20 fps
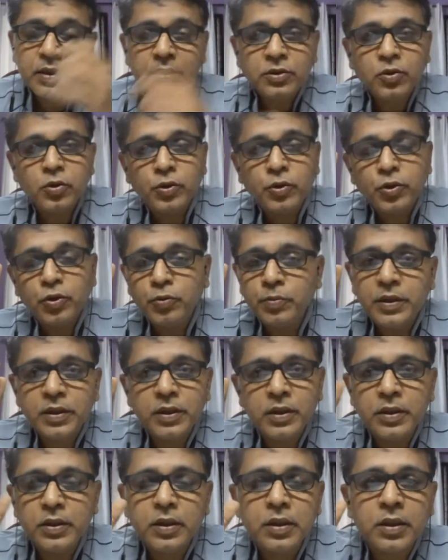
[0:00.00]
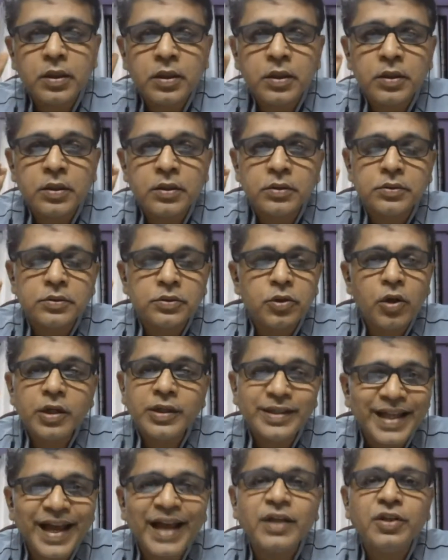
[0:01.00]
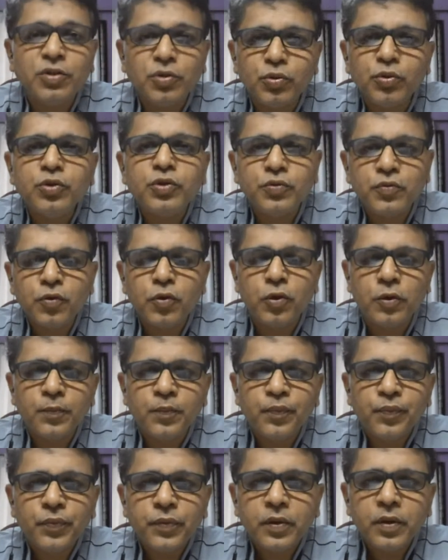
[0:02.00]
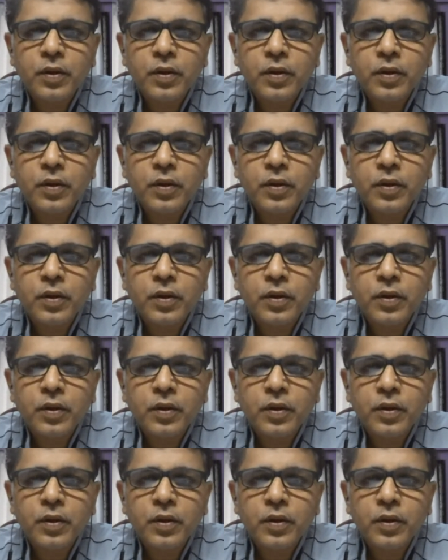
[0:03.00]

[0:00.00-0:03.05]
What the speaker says: is going to be not that useful.